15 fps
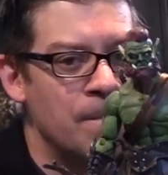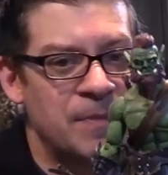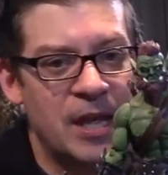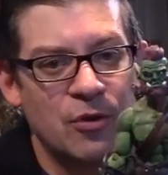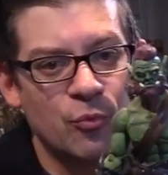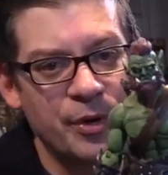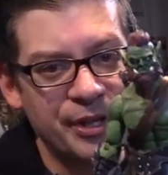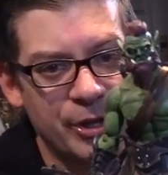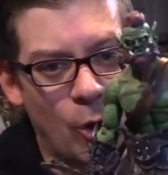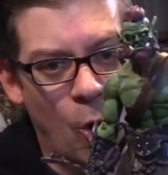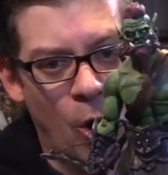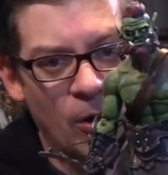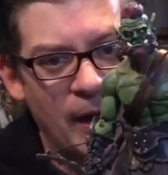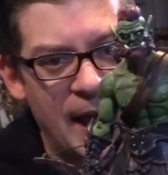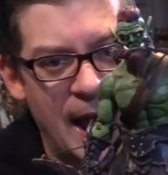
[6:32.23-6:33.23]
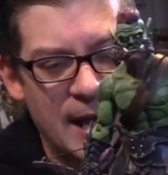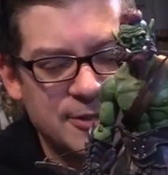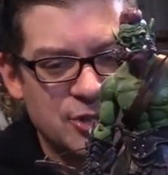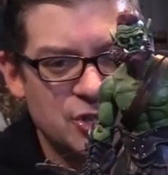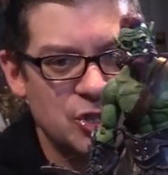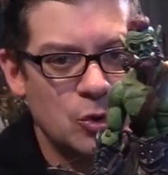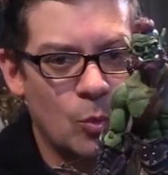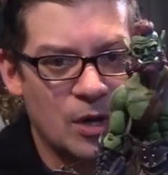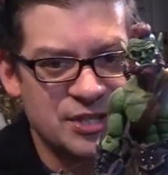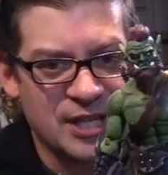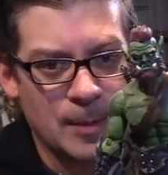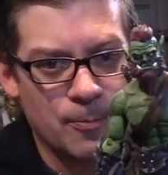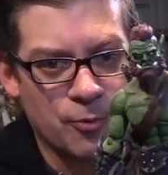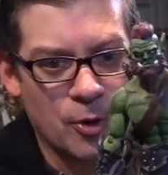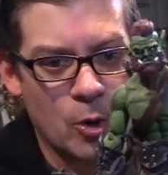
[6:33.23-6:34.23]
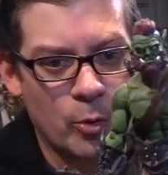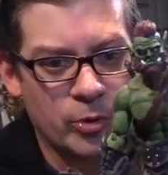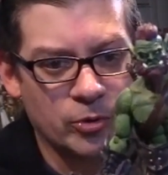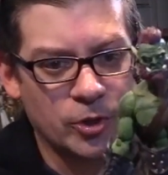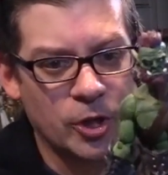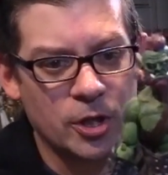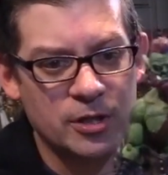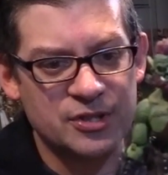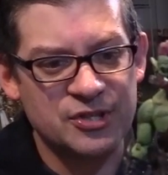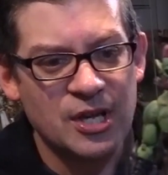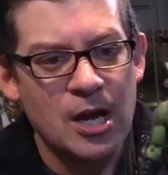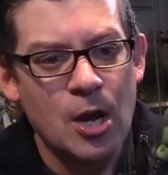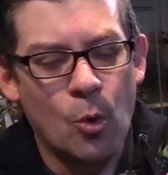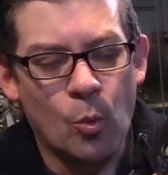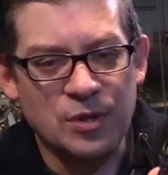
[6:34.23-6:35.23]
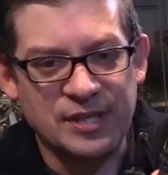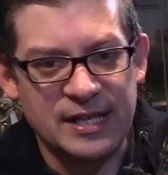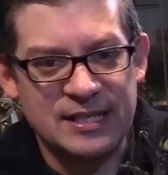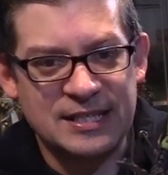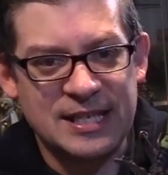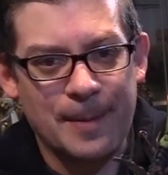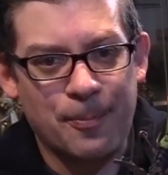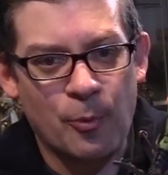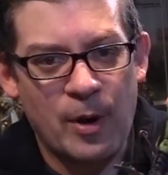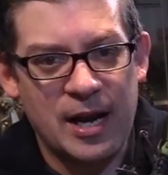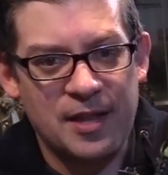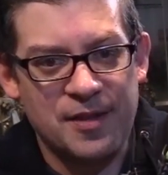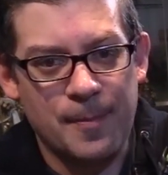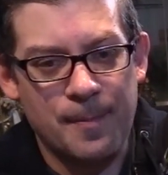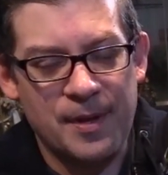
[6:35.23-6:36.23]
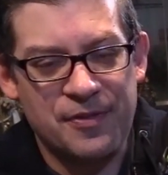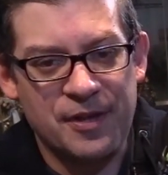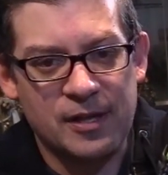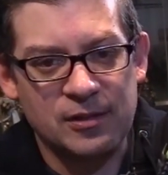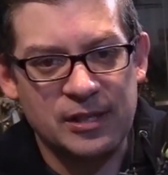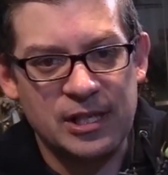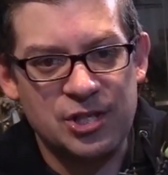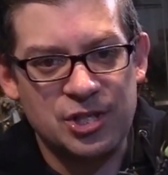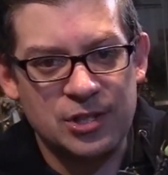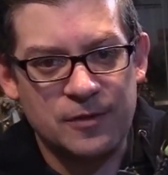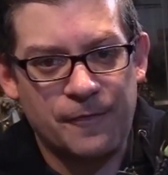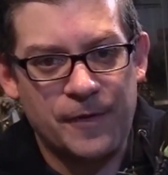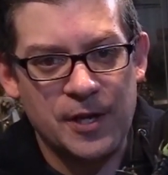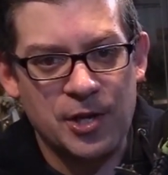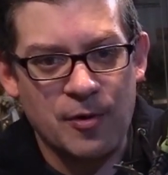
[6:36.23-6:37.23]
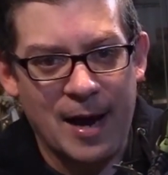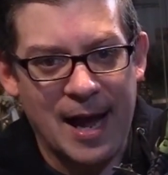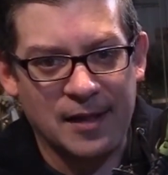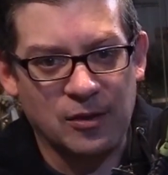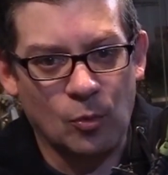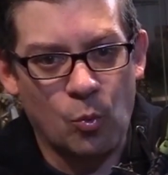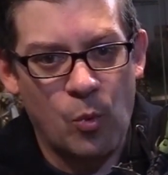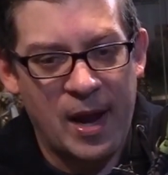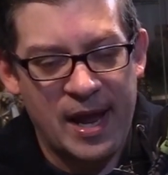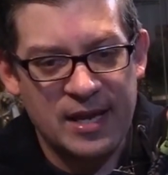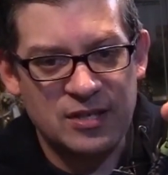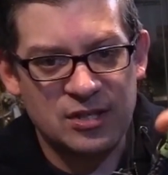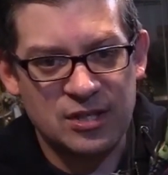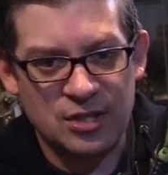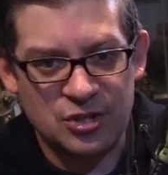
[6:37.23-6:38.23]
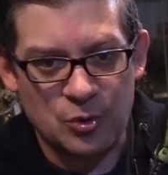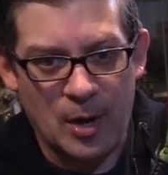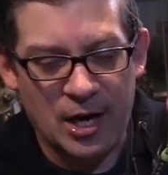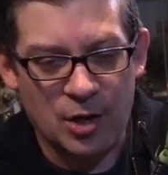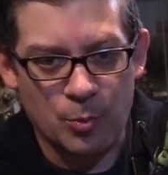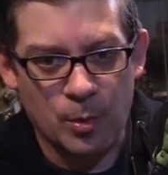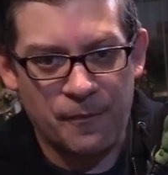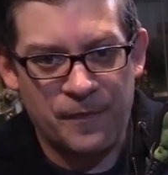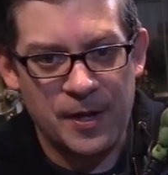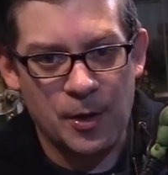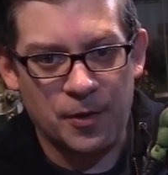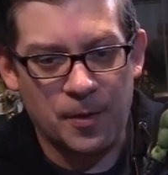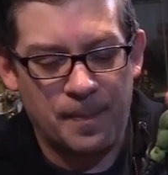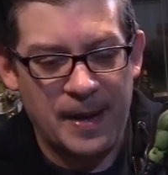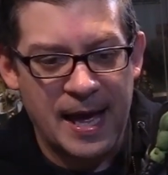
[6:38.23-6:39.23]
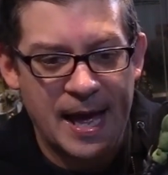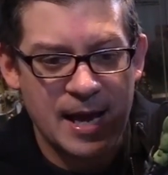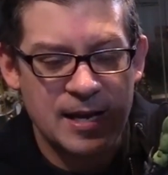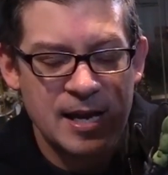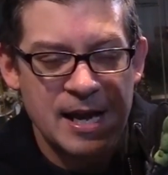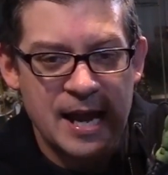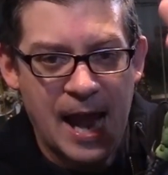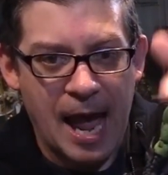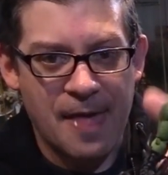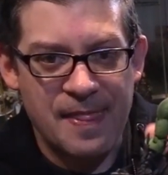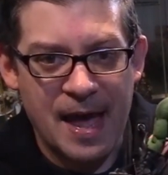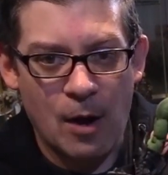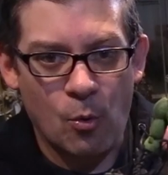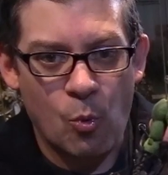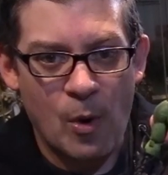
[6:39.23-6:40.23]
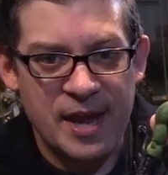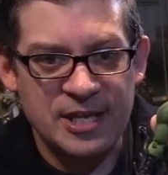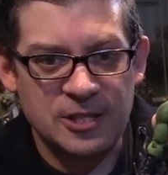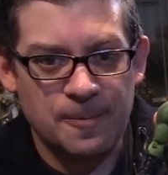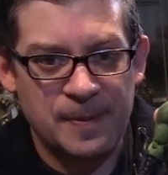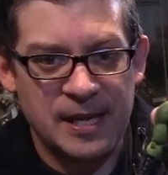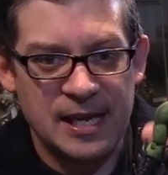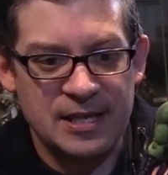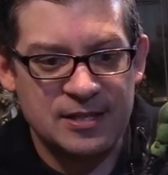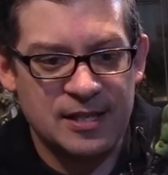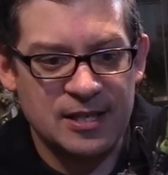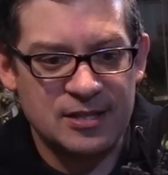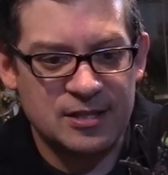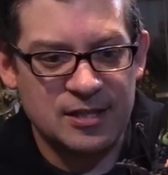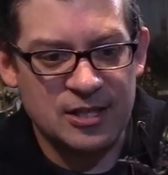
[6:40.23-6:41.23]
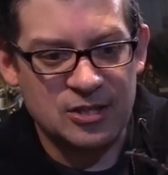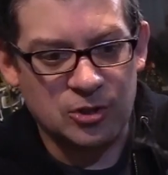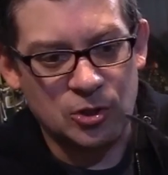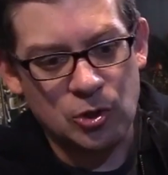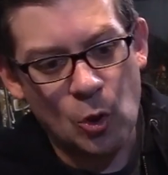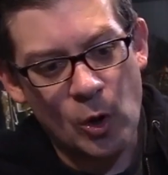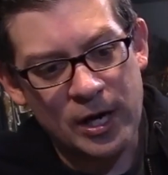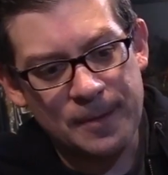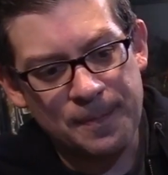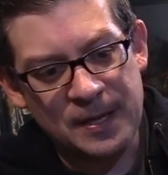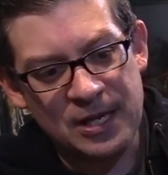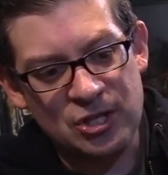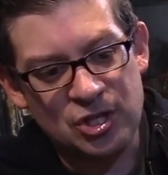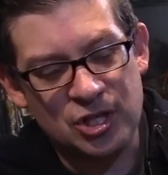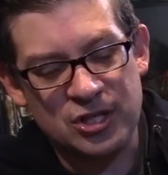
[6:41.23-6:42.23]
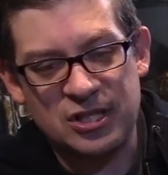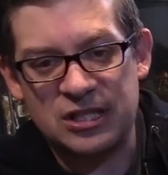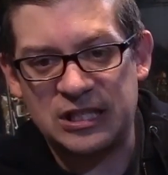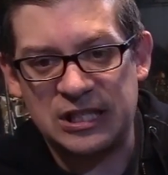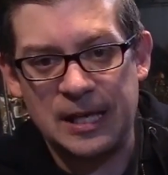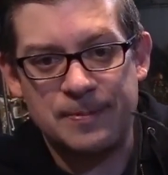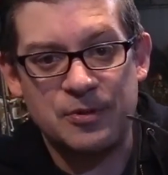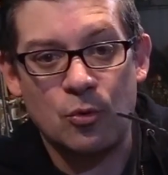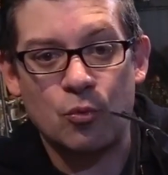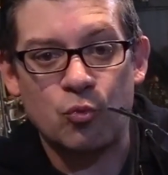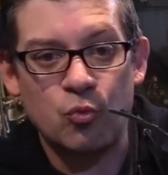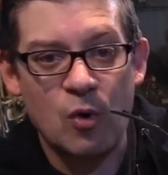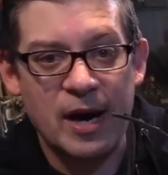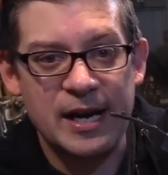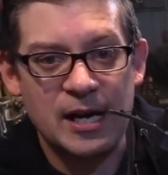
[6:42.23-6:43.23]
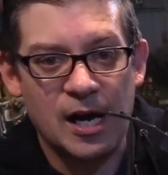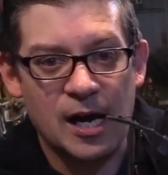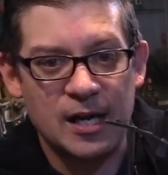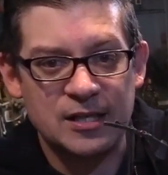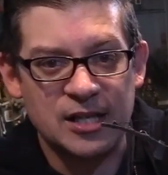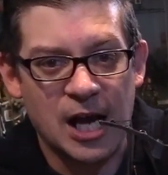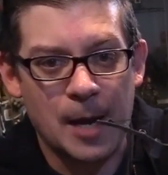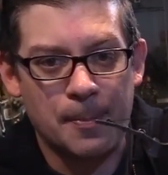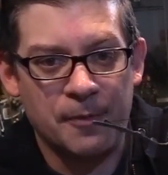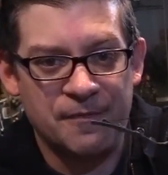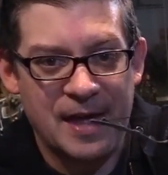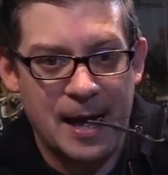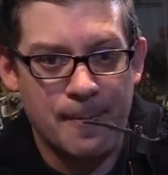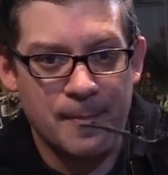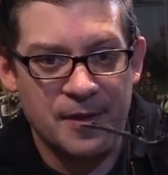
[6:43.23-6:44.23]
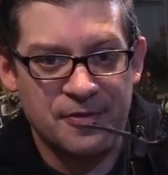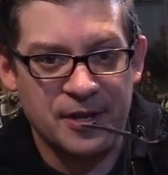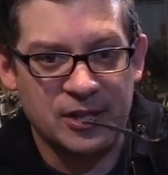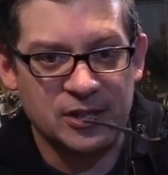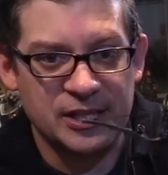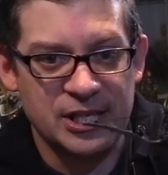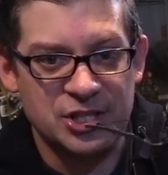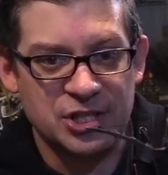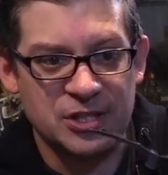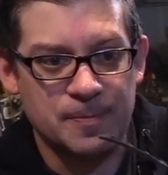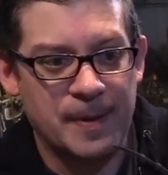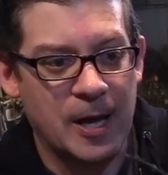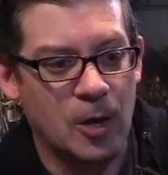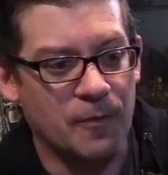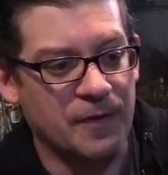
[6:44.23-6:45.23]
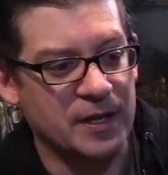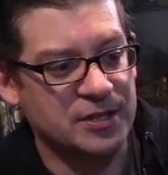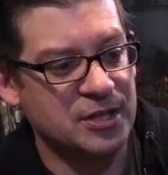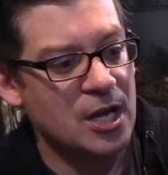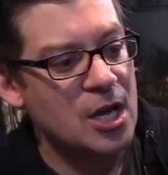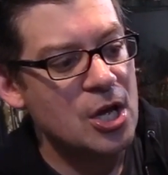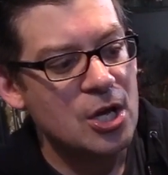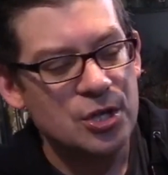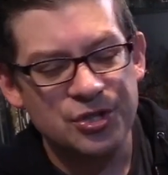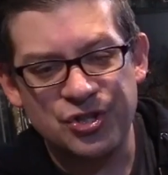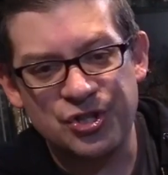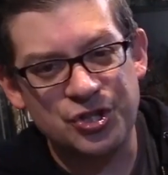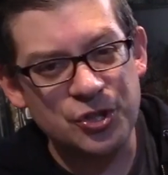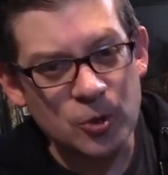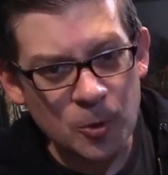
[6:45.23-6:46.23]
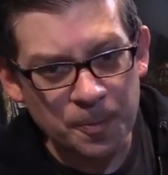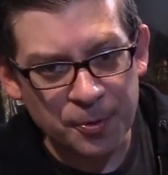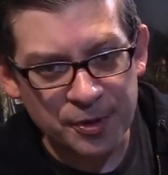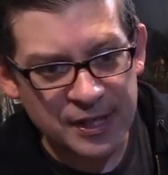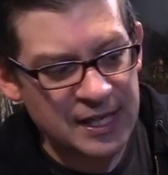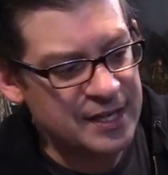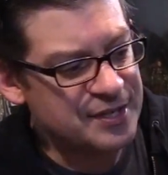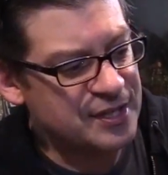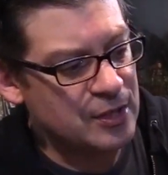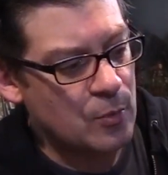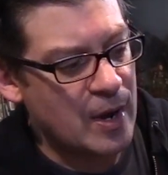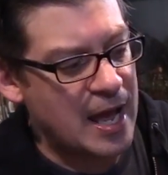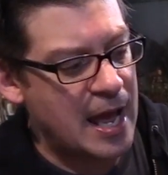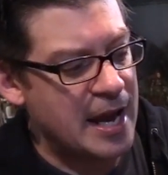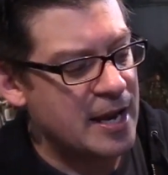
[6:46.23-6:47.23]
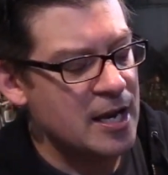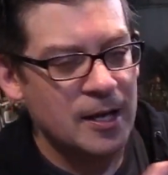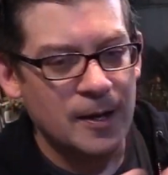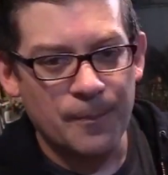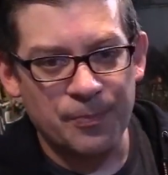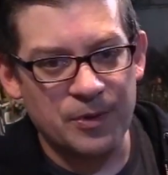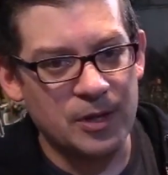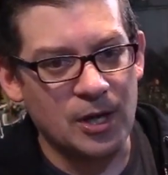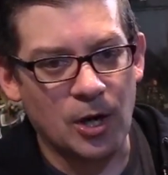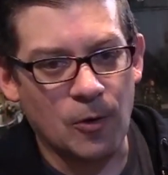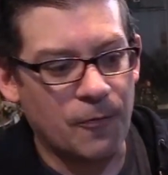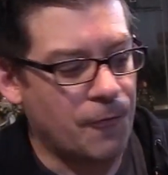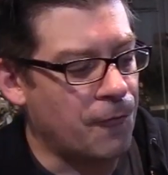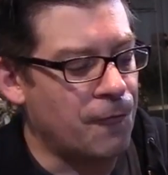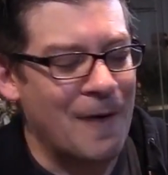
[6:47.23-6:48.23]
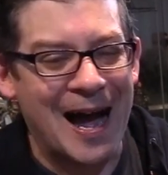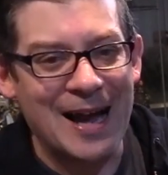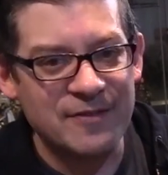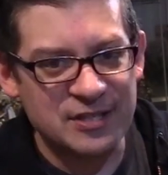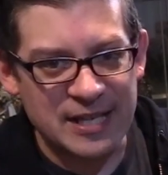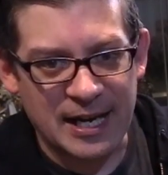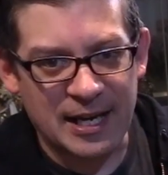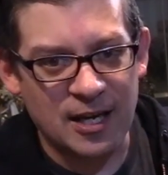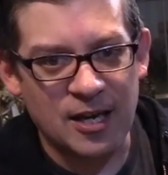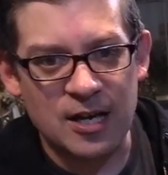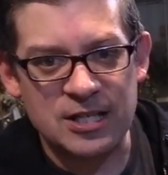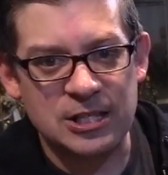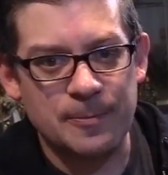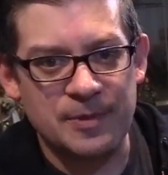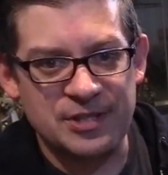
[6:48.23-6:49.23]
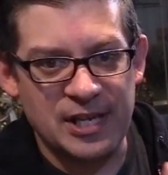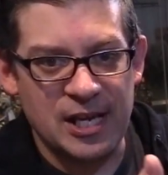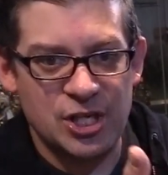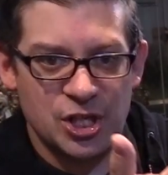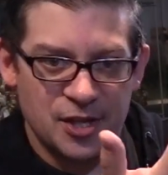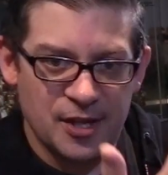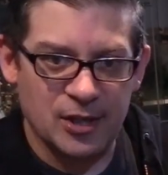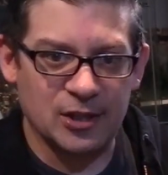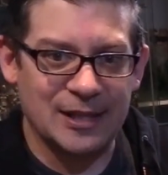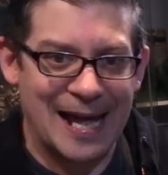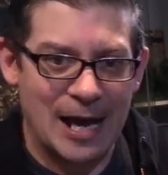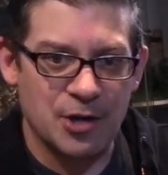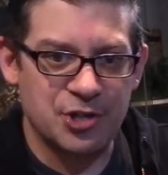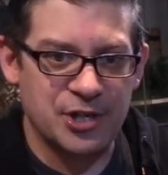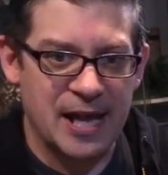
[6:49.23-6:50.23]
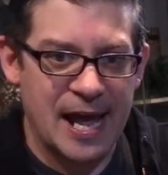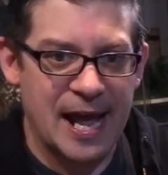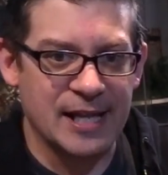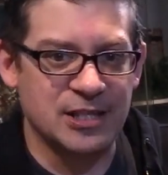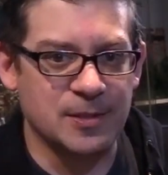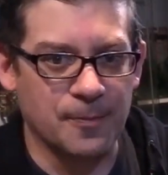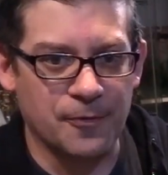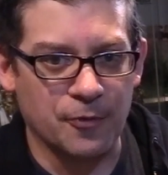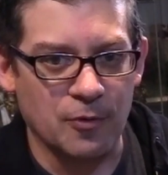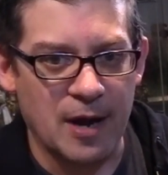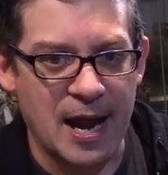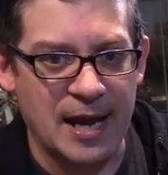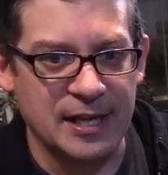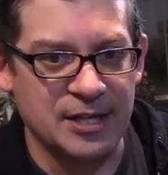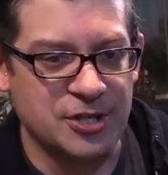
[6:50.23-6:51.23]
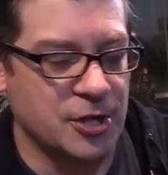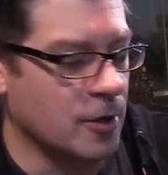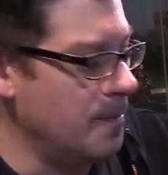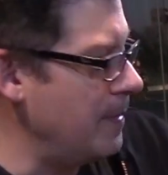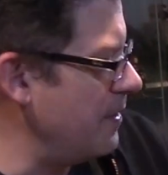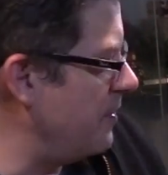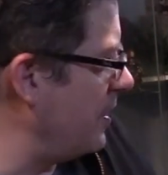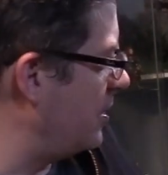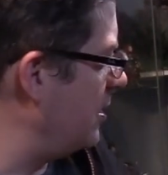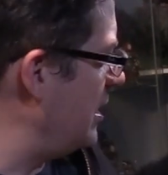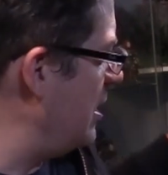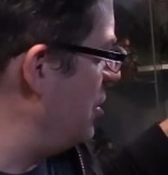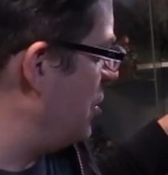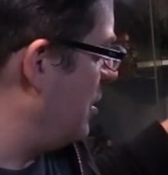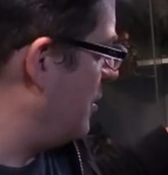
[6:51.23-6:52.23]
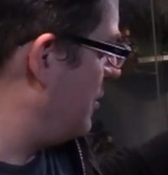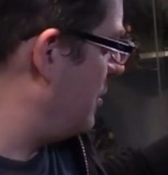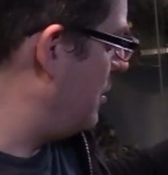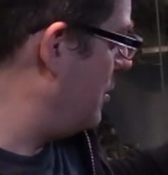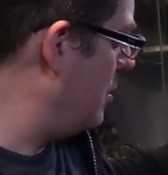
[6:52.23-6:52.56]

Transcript: And really all I had to do once I broke Lurtz was I separated the Mythic Legions figure at the waist so I could reveal the peg, and that waist piece, this loin piece, just slips right on top of that Mythic Legions pelvis. Super easy way, 5-second customization that allows you to add some variety to your Mythic Legions.